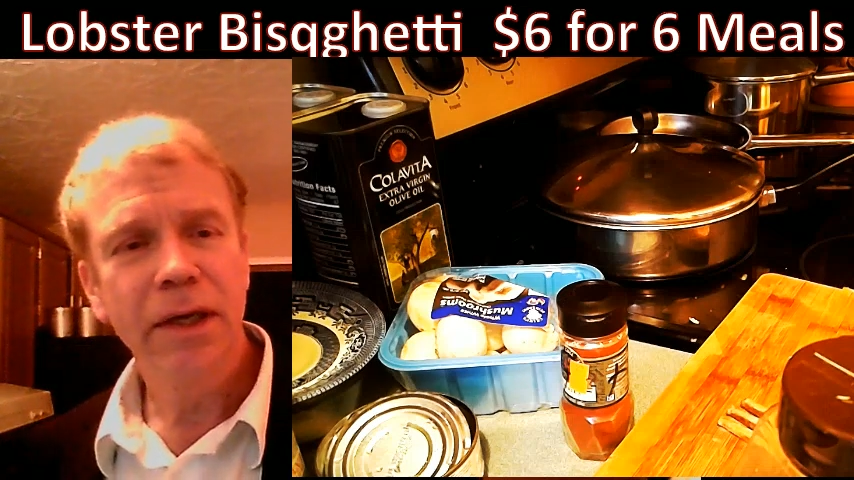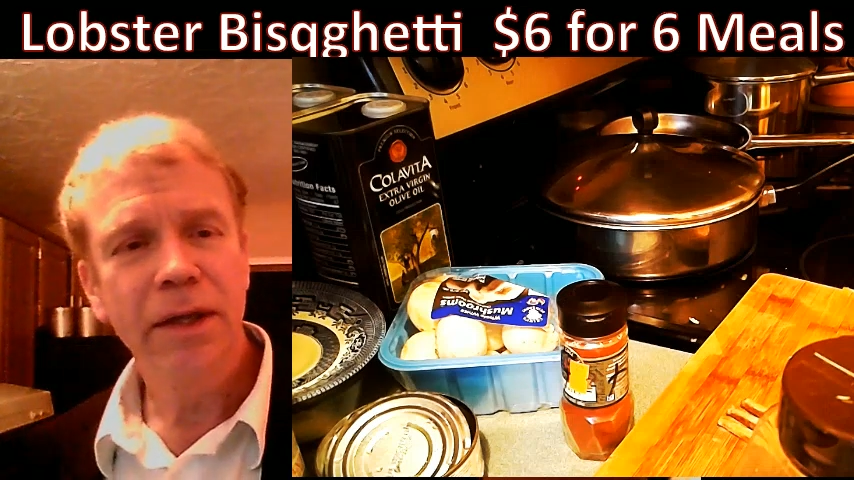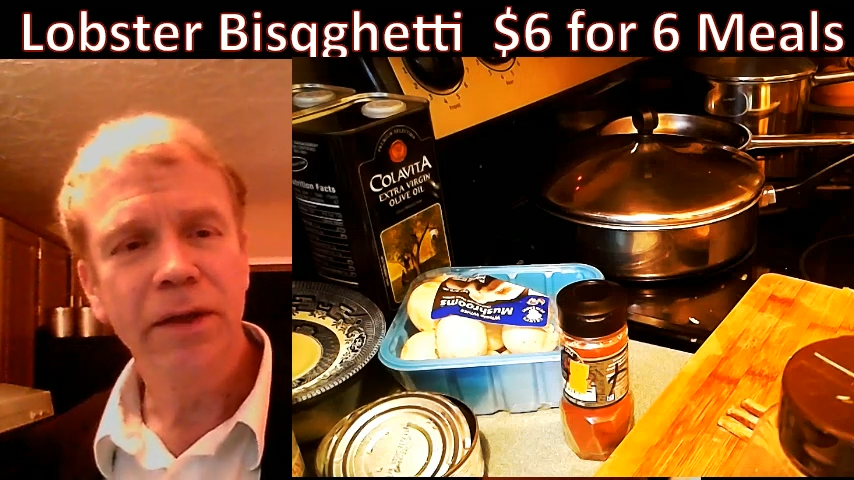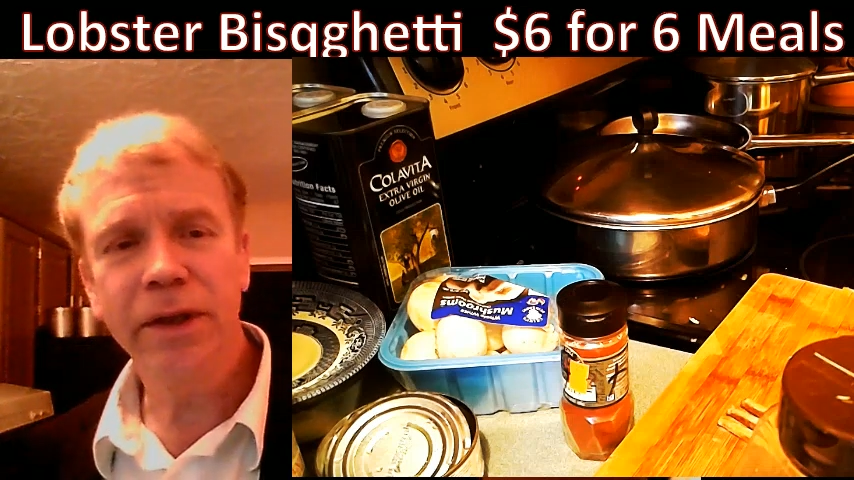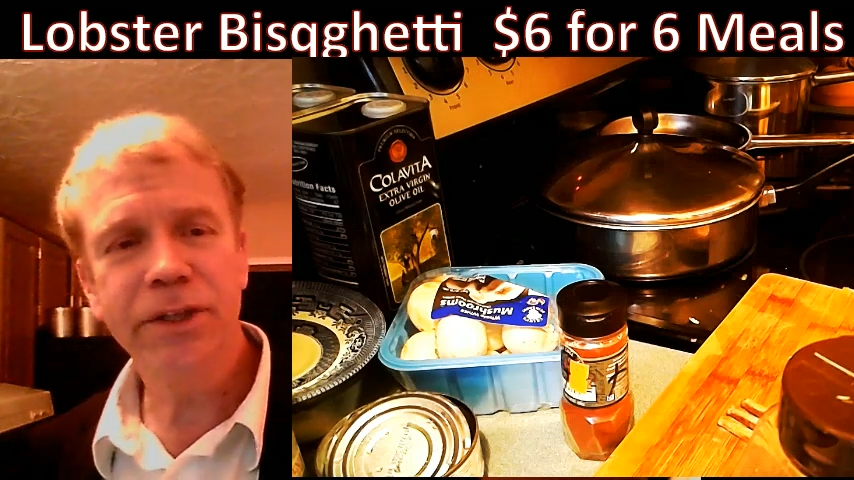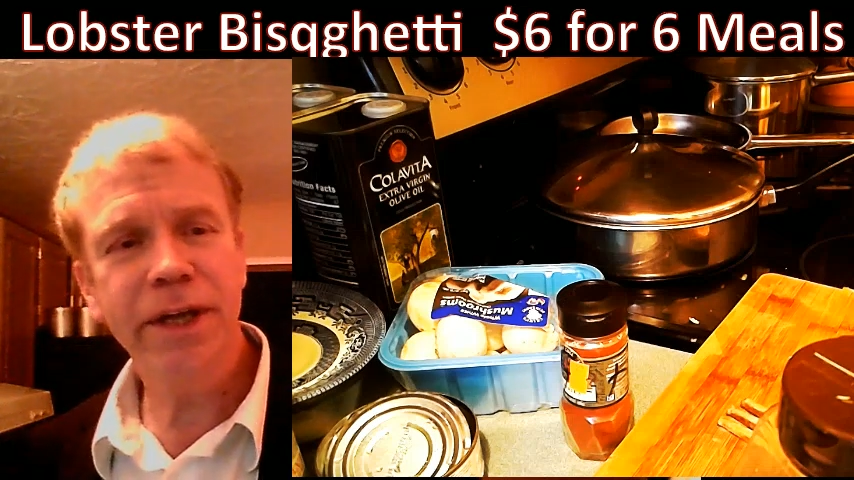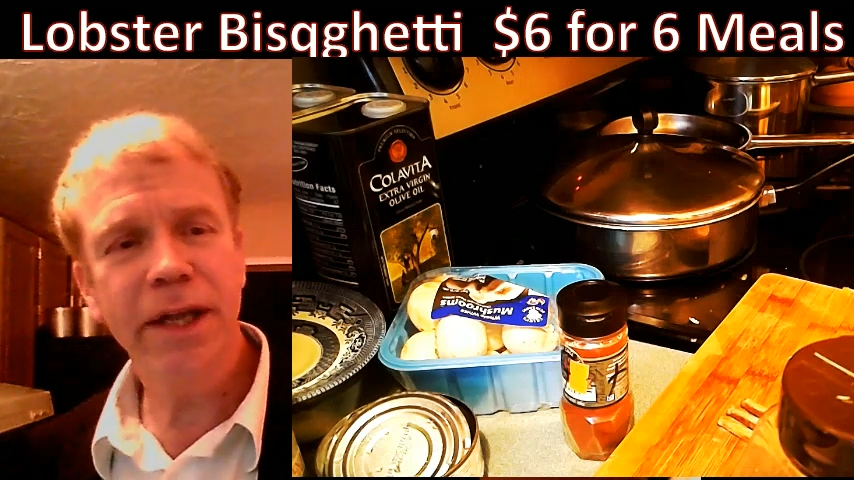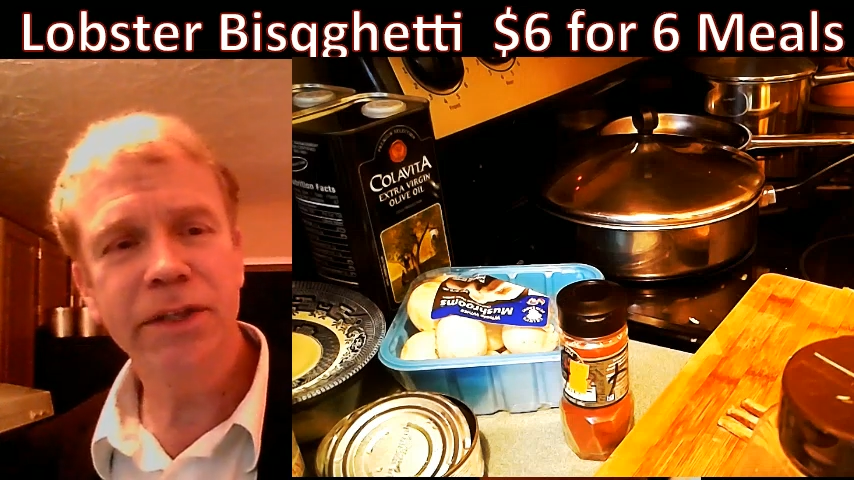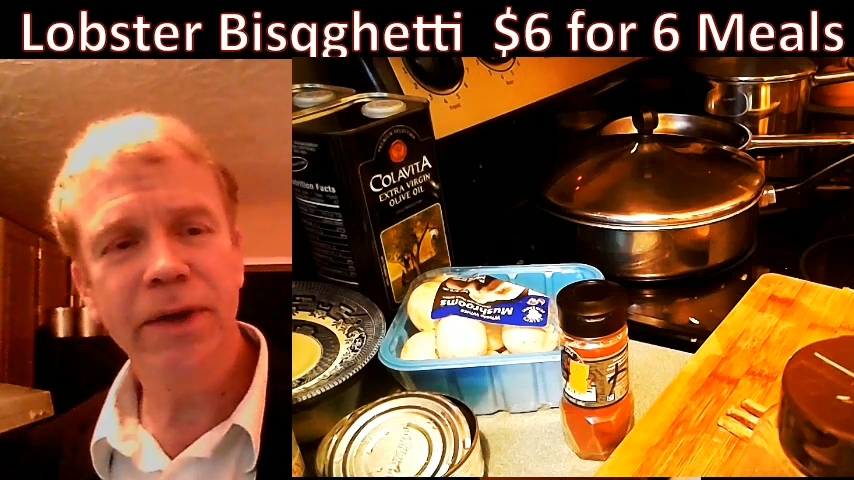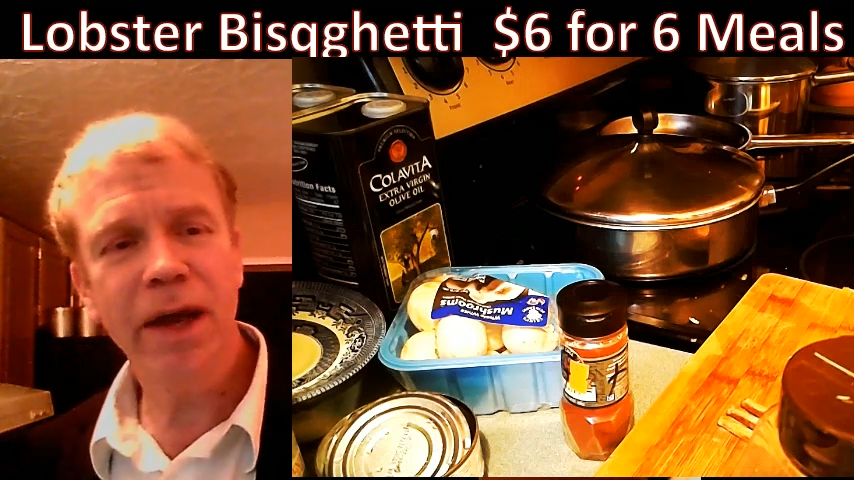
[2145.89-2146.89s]
the only
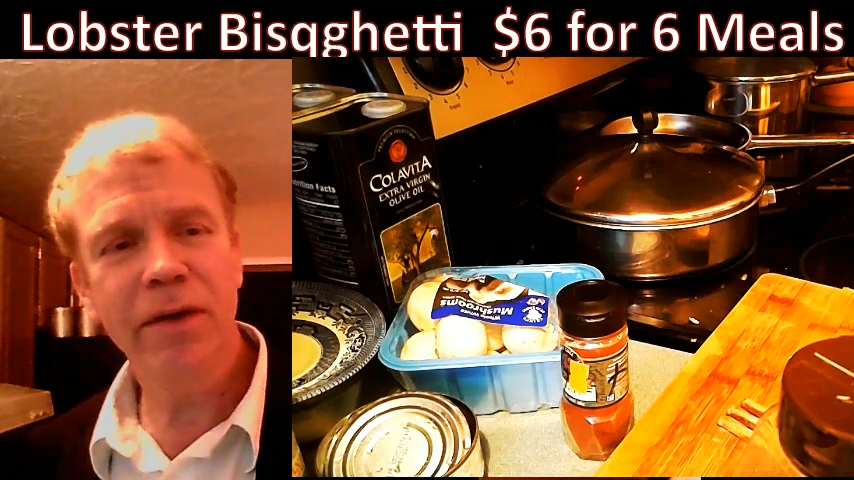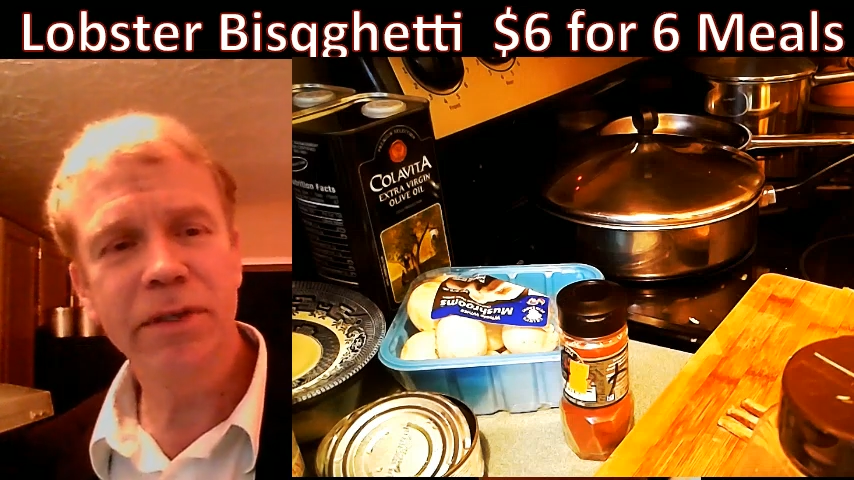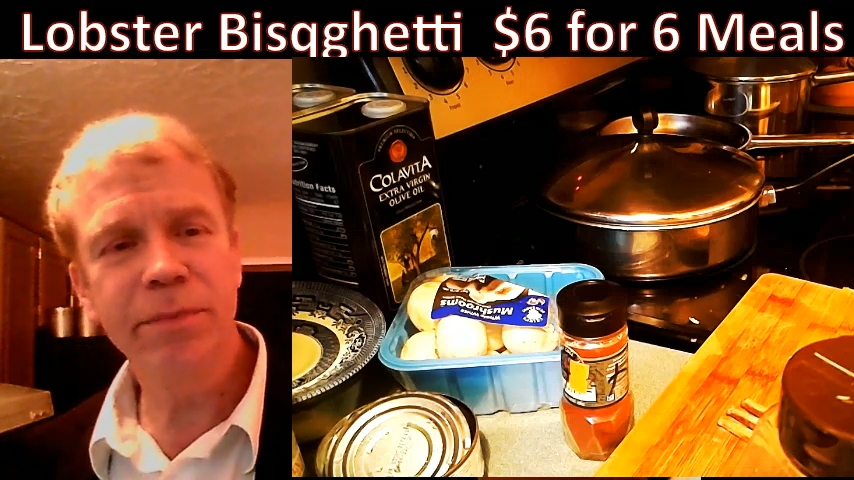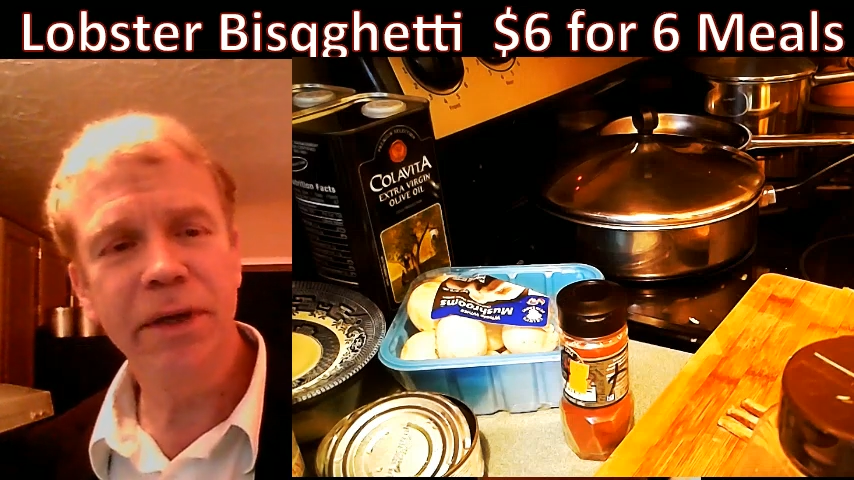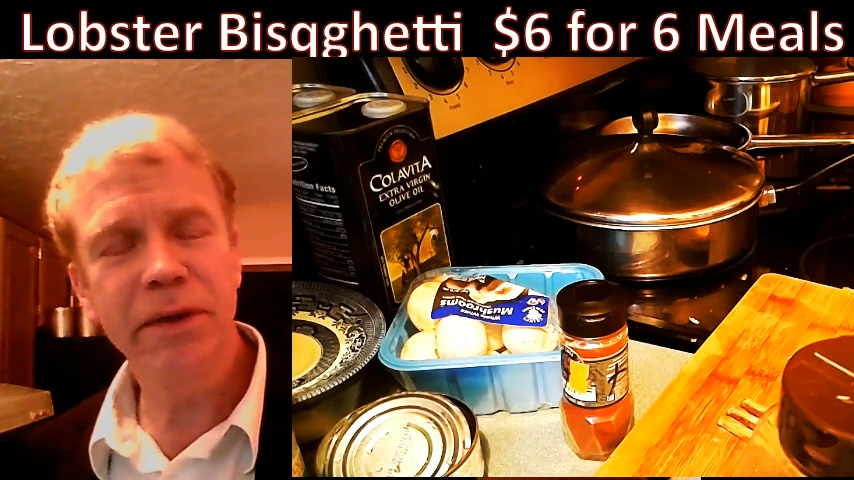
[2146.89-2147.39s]
chance you have is be,